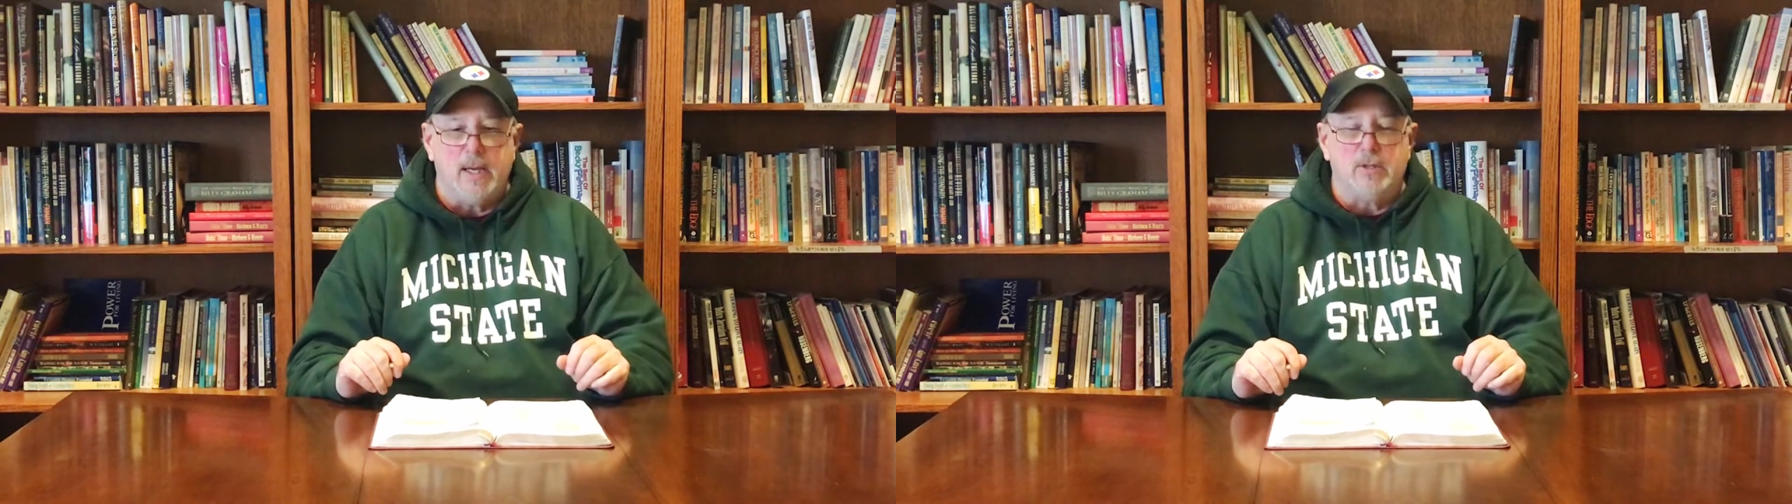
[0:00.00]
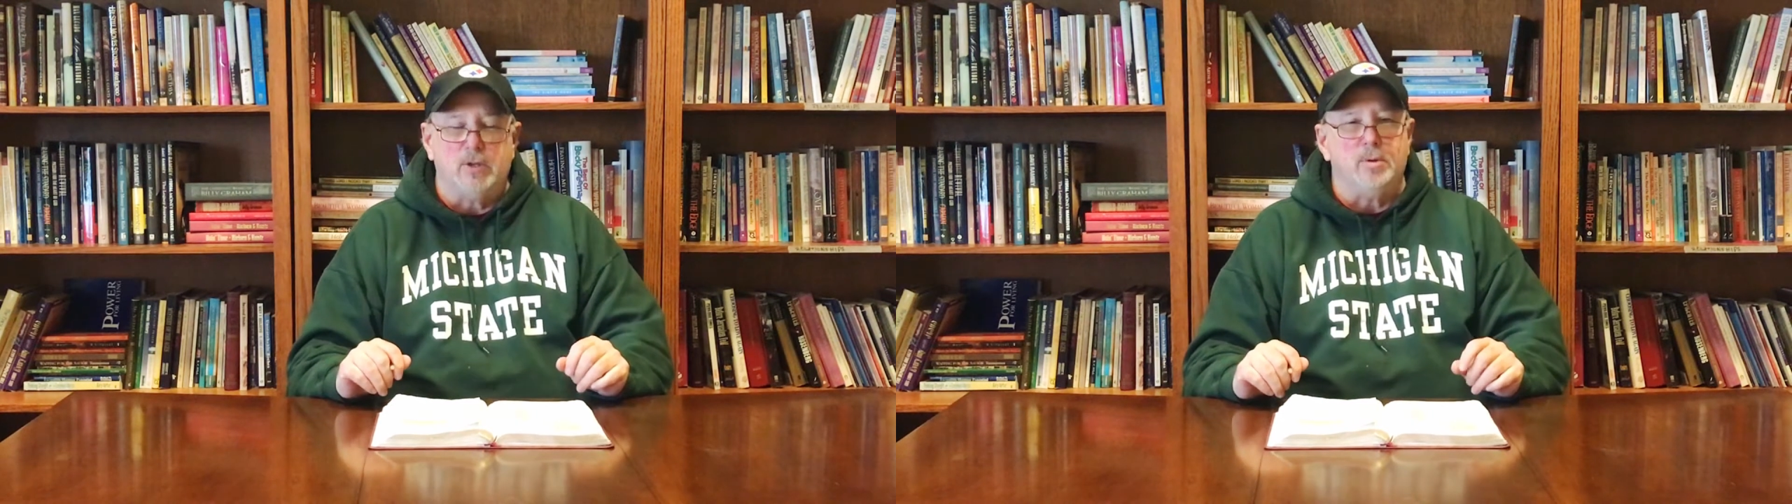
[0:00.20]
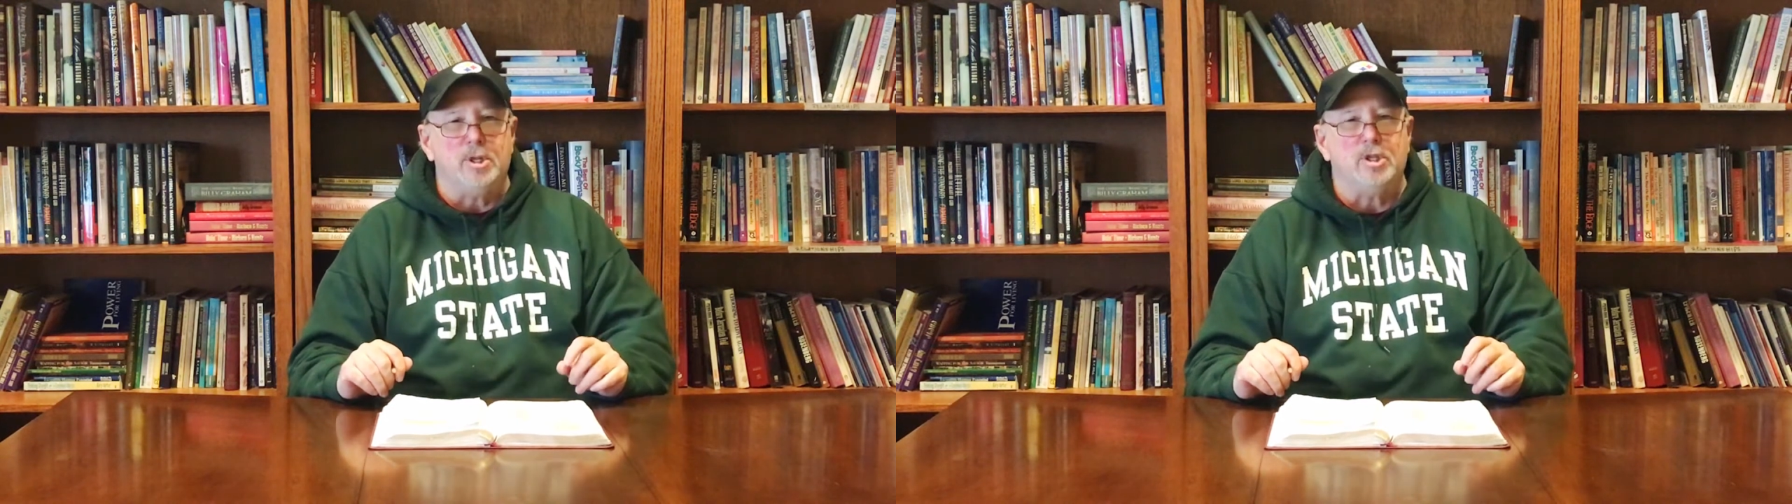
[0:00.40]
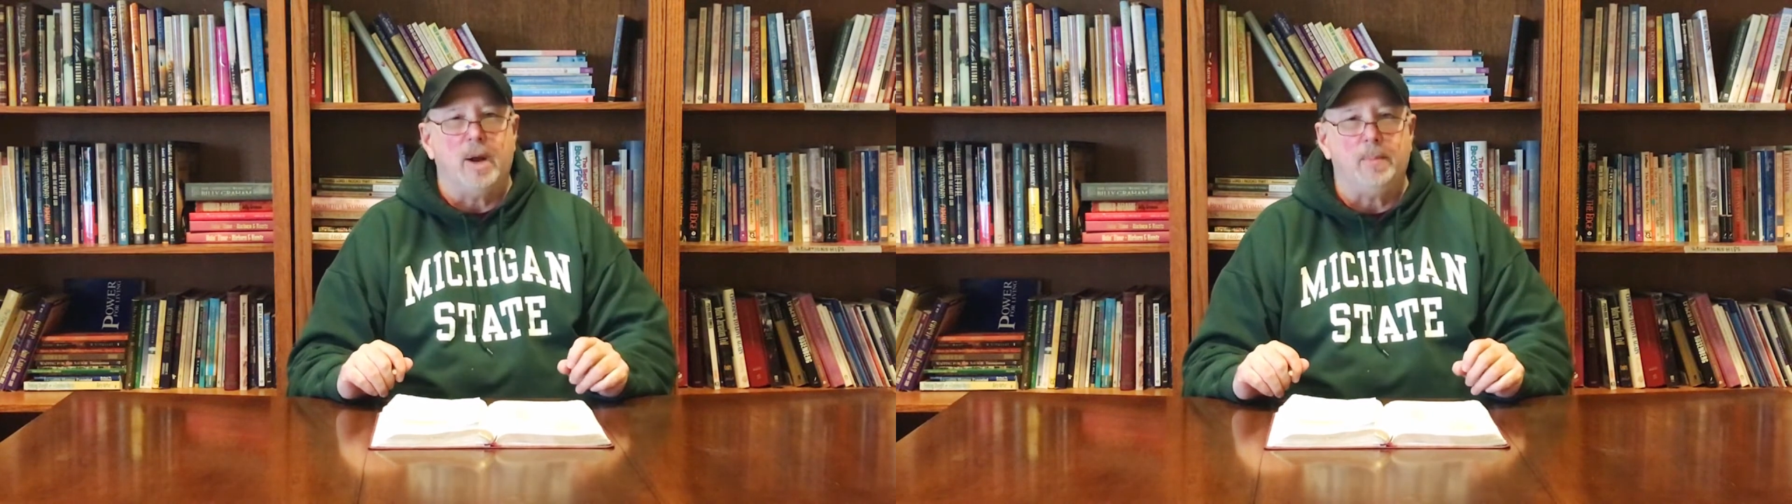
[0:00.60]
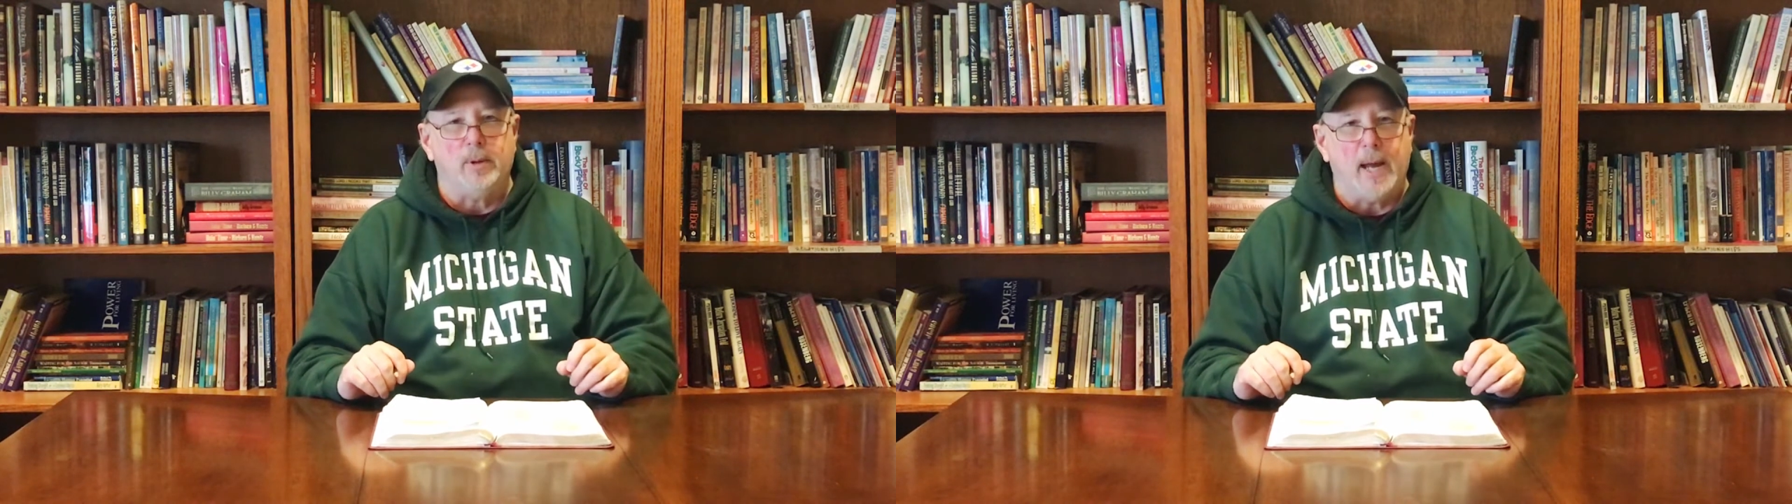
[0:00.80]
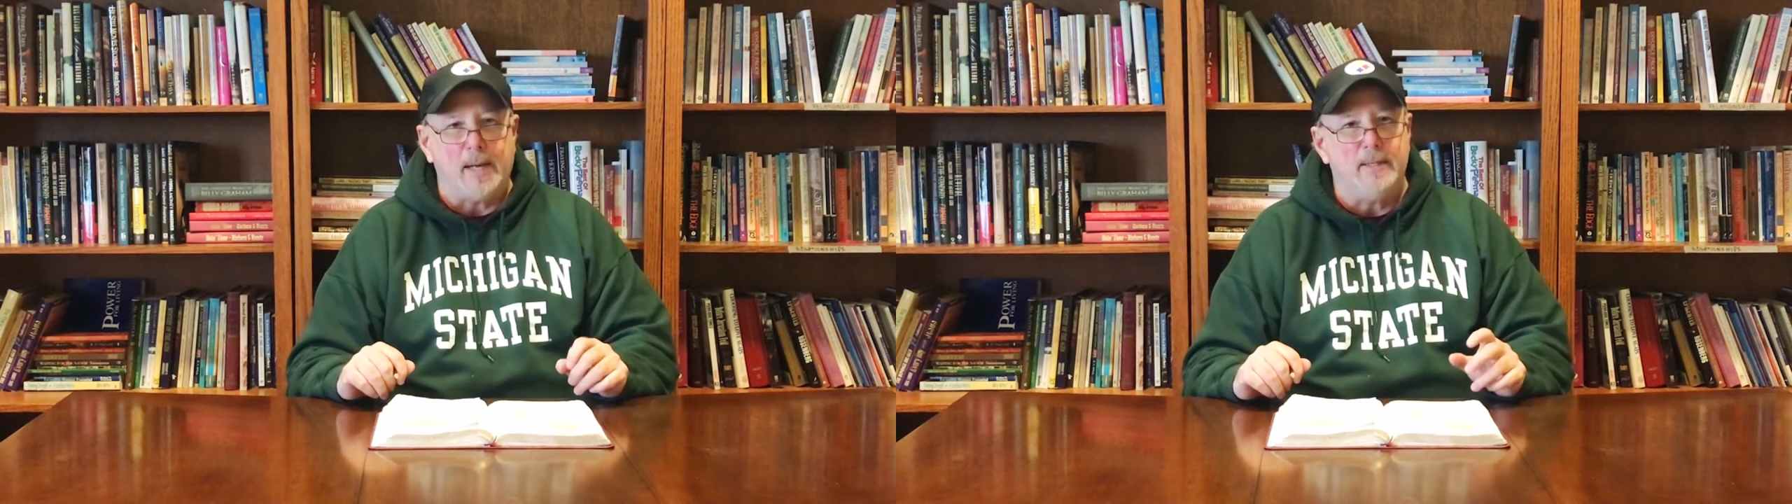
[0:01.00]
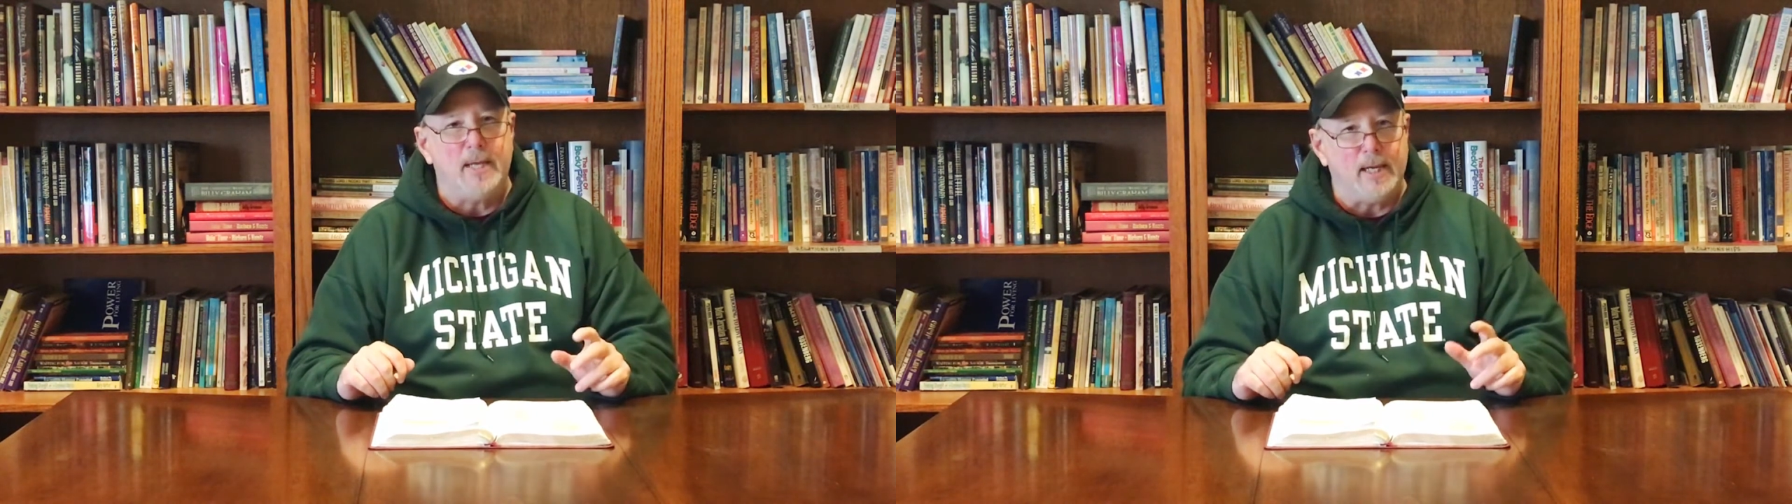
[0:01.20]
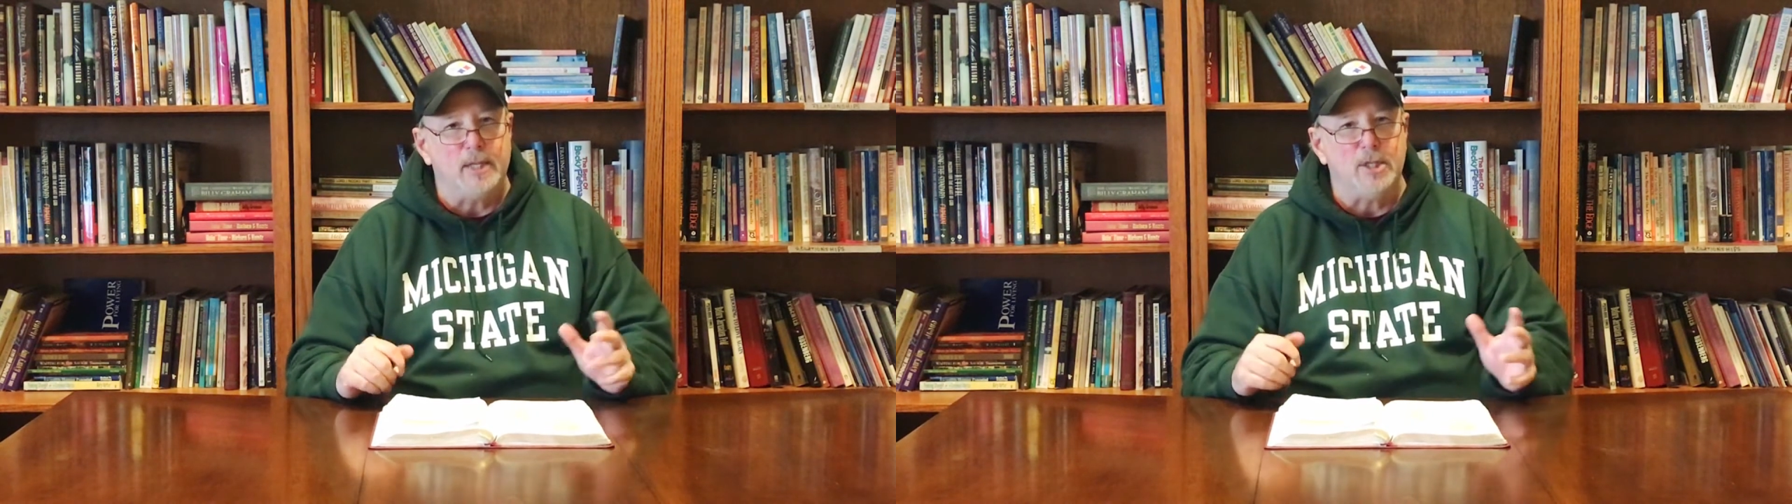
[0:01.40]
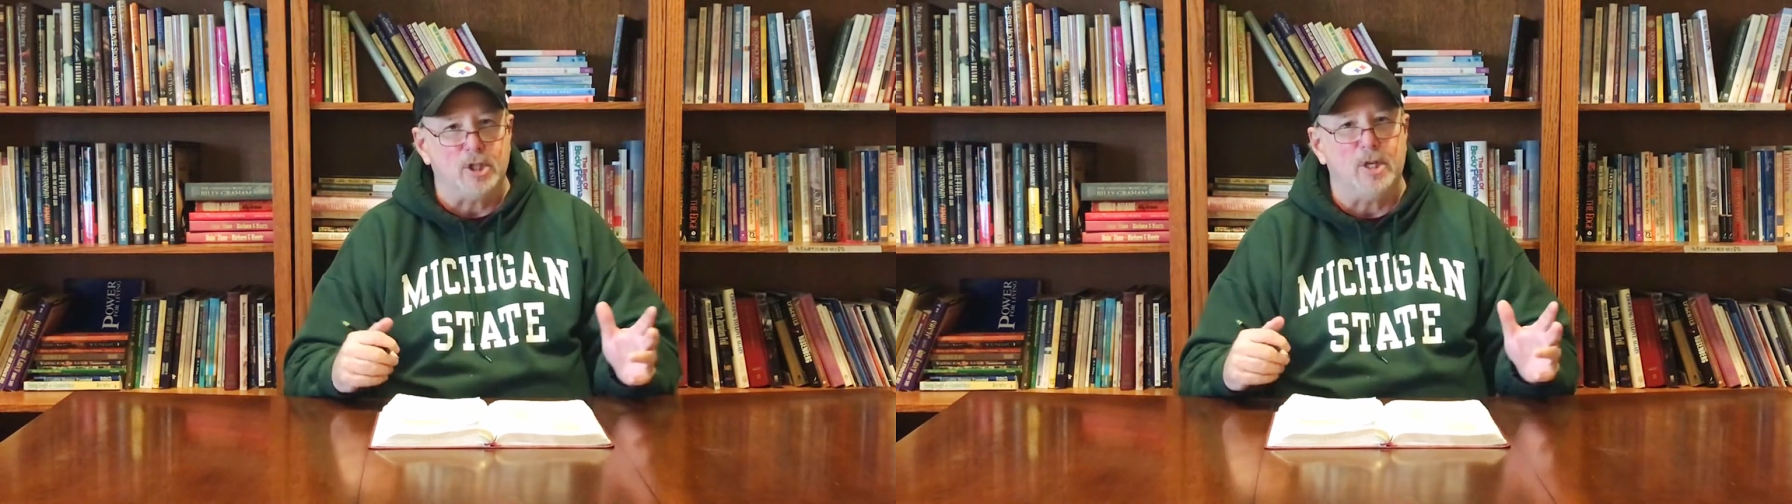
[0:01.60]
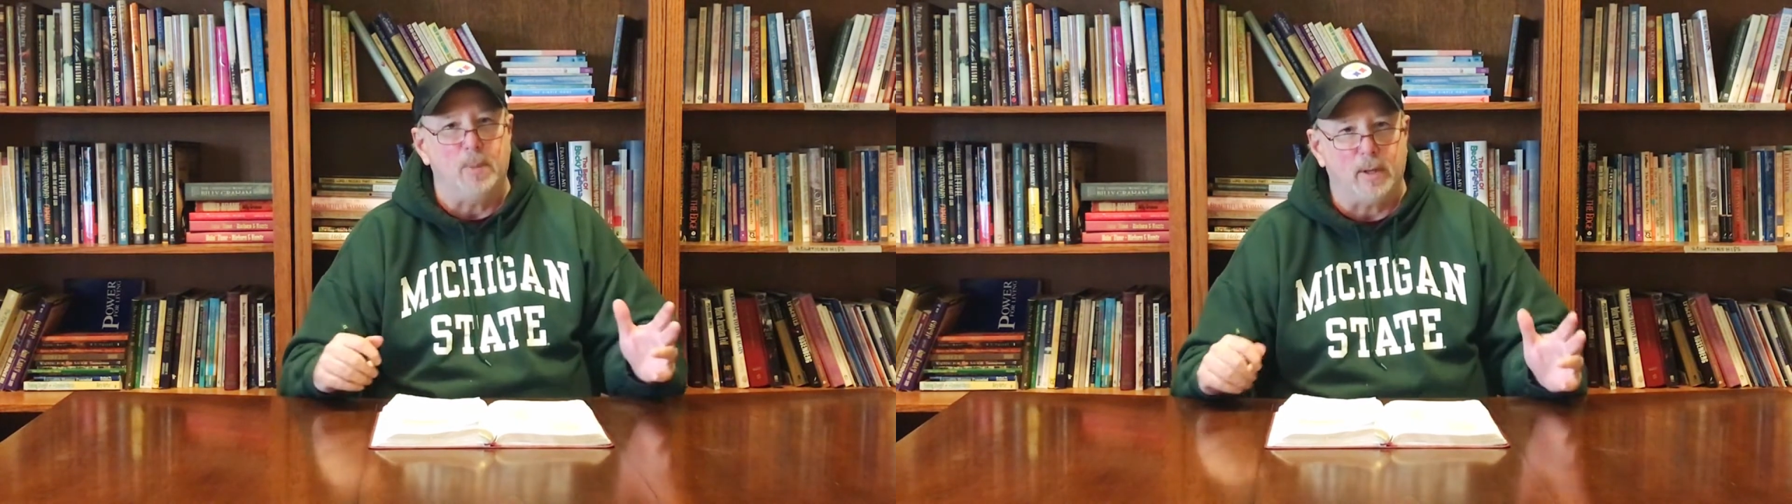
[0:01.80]
And so the shepherd had to take his
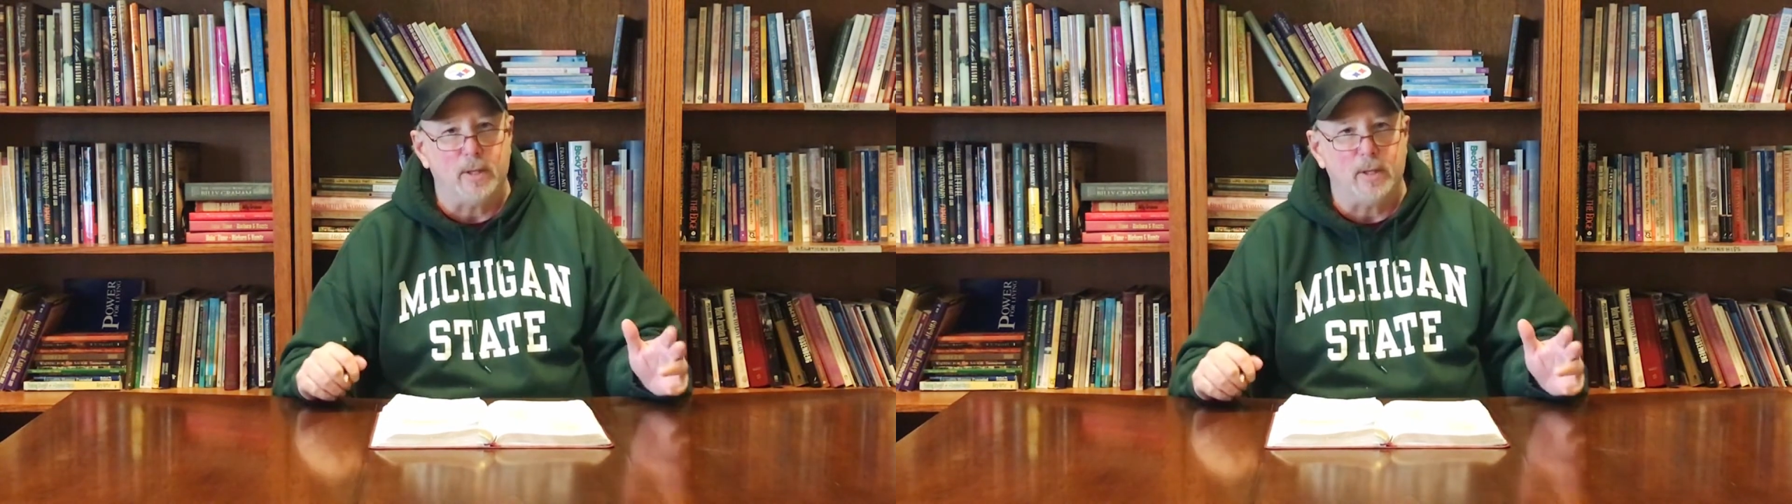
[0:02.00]
sheep